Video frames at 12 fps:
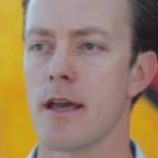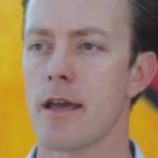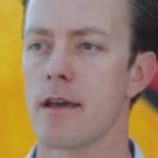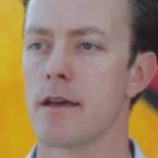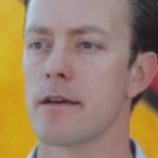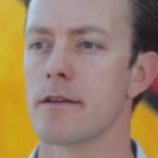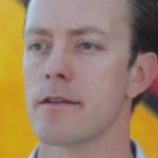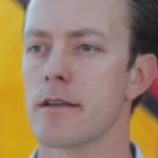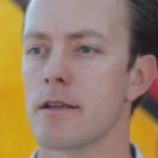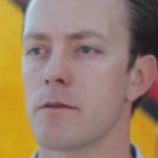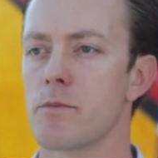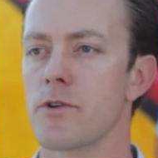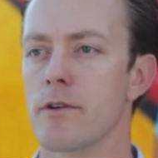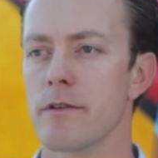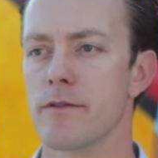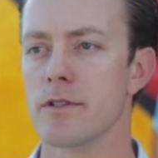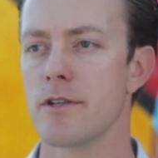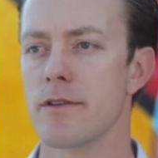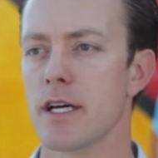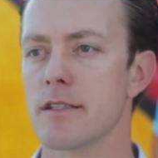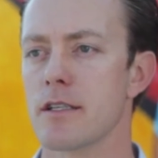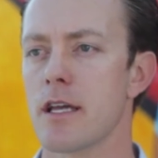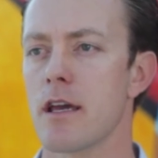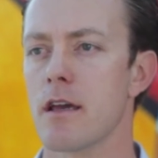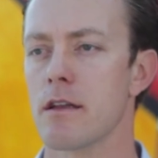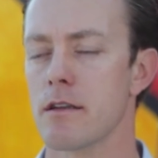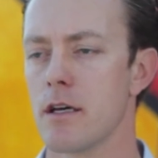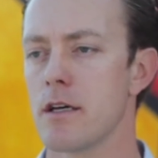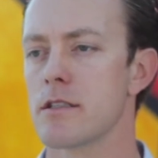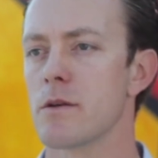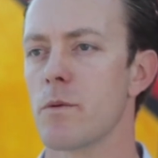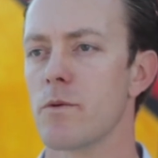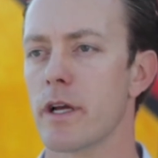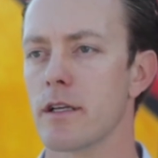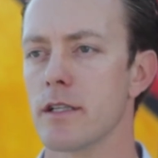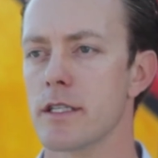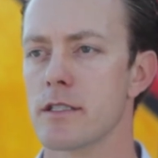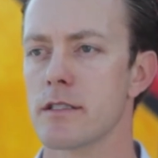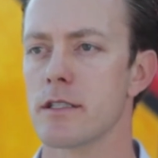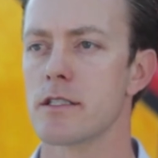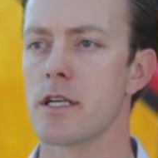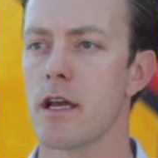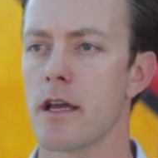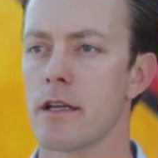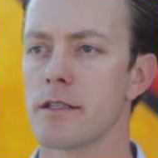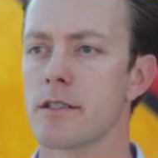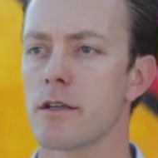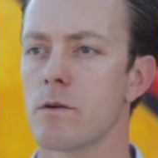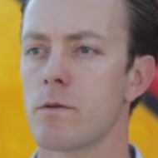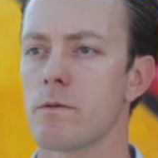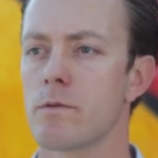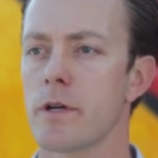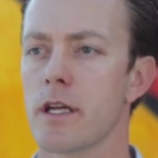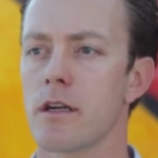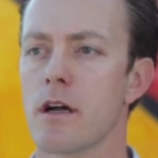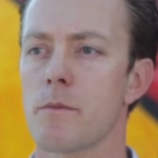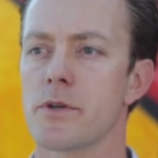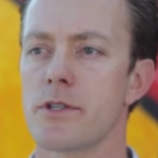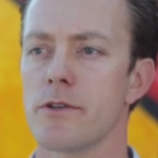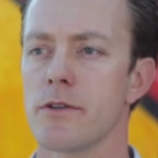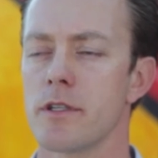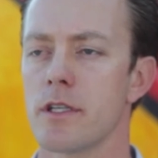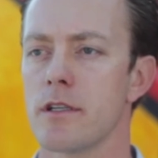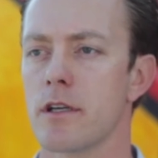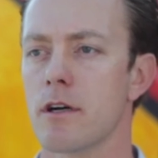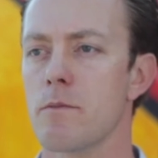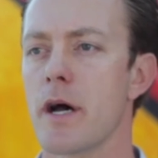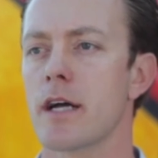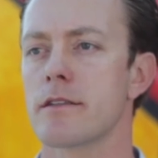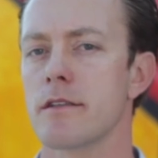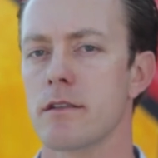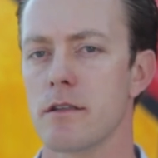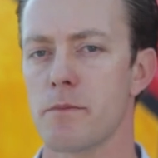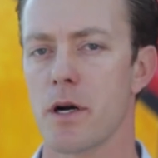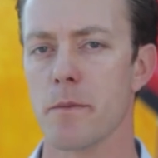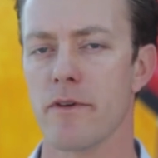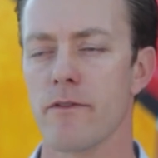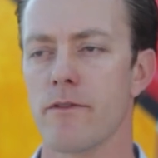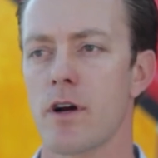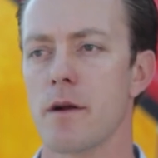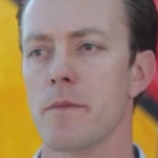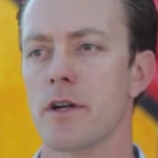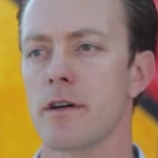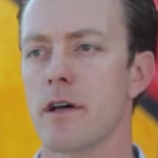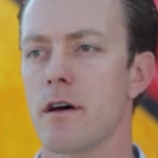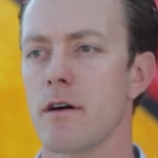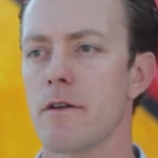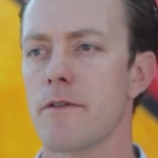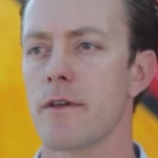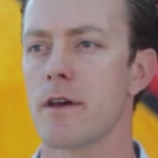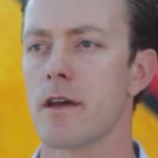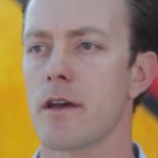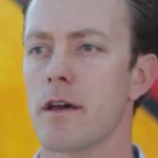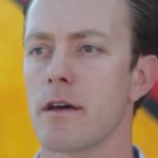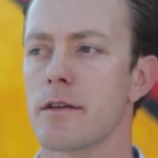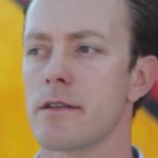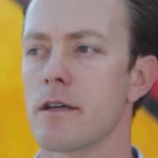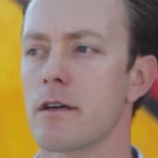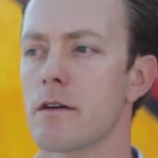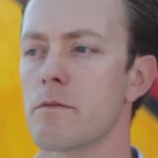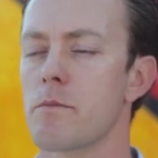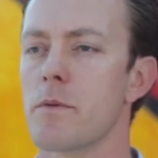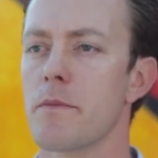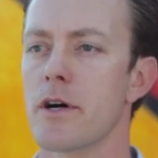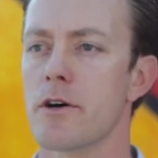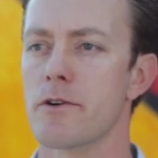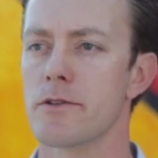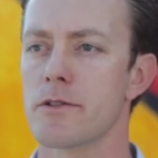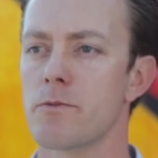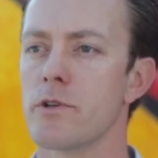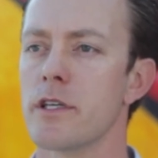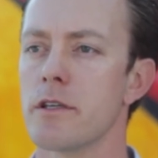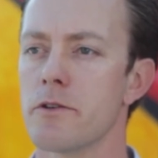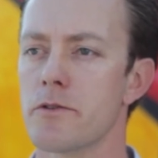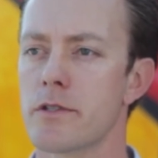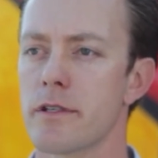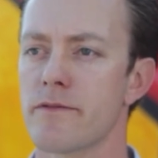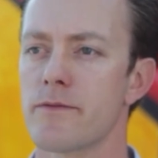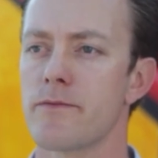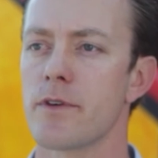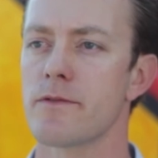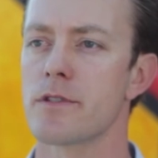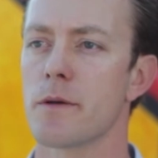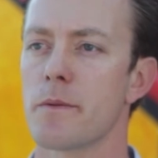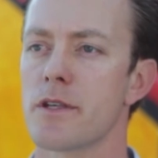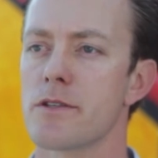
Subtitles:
and approved in 2008, some of the regulations had changed, so we had an opportunity to go back to the Department of Environmental Health and propose reuse of some of the